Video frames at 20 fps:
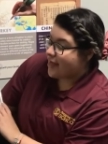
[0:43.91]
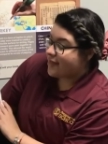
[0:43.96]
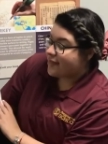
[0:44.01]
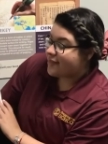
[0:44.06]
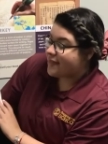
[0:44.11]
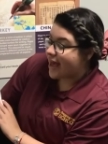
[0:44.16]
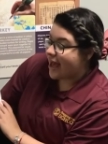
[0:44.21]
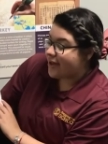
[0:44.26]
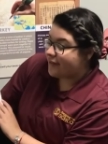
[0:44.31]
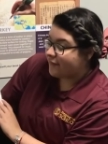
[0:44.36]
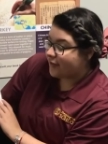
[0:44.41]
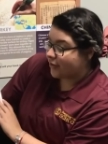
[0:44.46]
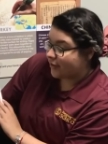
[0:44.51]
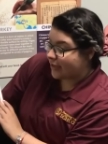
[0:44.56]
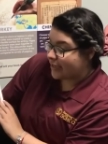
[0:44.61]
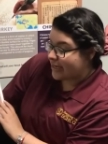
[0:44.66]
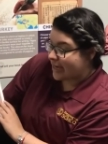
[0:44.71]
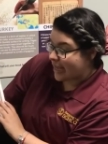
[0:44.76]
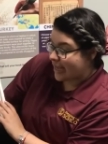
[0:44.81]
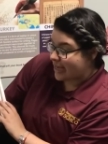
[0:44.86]
That very
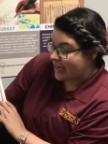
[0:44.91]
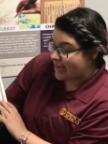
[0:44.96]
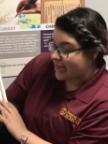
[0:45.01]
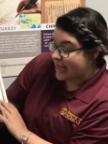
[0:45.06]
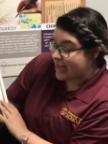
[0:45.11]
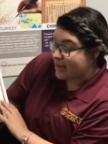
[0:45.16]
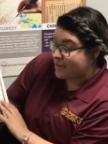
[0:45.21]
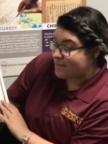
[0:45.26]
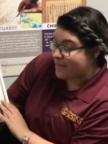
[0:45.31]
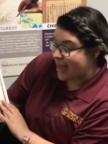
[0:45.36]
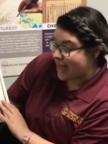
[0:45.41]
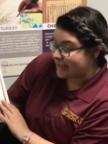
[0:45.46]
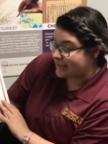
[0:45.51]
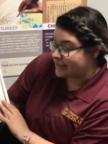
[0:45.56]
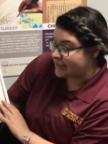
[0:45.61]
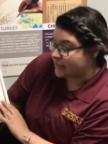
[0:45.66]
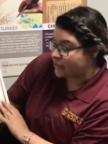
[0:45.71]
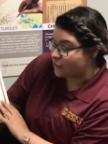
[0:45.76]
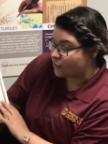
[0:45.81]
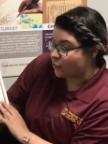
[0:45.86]
night in
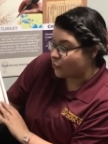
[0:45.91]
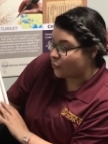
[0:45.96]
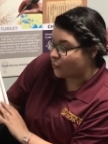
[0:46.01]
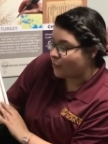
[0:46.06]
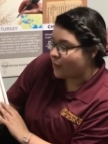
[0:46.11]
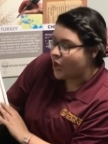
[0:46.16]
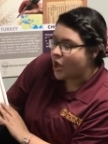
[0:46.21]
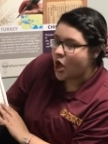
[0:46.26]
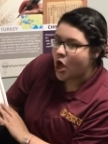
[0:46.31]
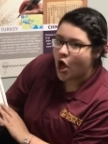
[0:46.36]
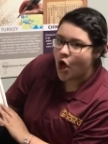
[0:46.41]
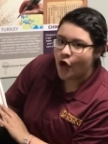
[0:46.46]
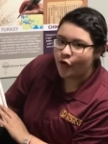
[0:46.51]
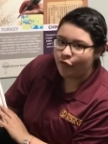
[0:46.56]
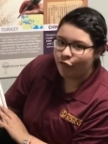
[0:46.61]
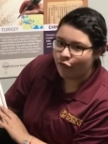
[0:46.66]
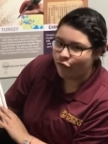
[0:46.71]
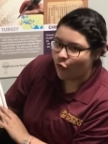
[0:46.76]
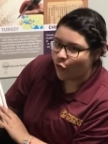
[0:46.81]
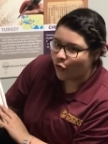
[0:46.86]
Max's room, a
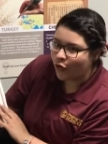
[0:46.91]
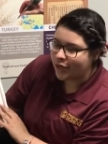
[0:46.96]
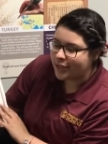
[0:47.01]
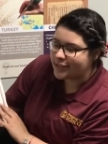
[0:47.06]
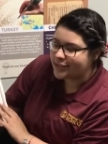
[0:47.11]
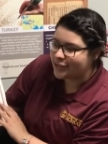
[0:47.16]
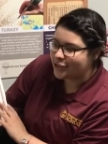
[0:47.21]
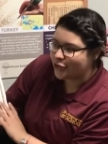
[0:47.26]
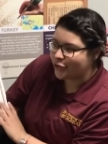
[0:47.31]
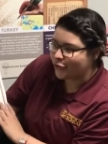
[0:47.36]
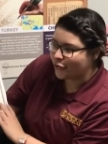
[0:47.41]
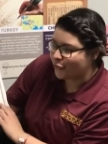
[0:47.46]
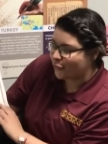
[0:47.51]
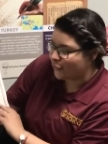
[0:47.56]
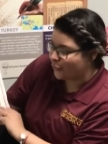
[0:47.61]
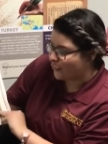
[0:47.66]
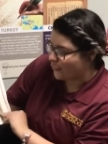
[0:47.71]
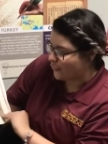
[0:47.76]
forest grew.